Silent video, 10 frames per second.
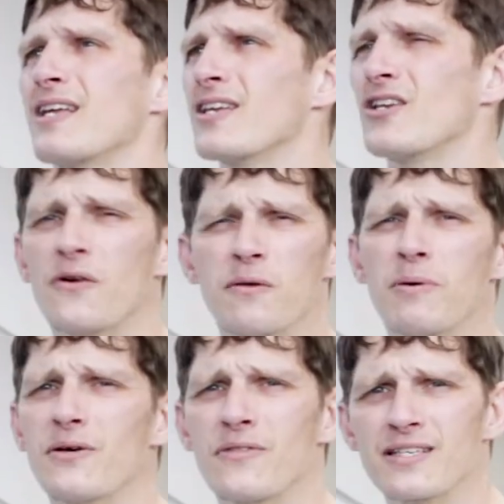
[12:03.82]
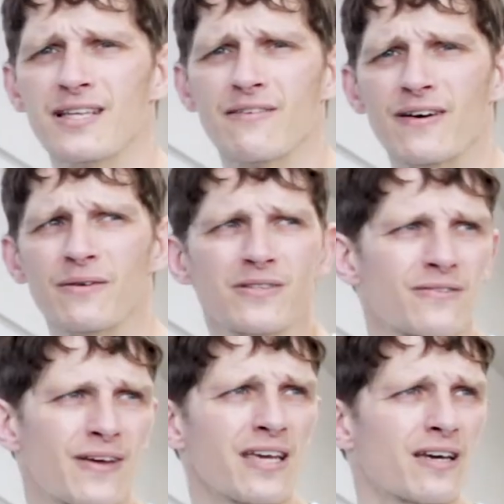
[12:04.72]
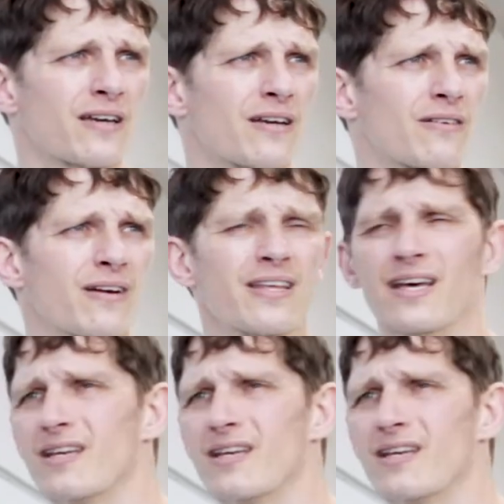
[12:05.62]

Do you know anybody who thinks that fight was fake, right?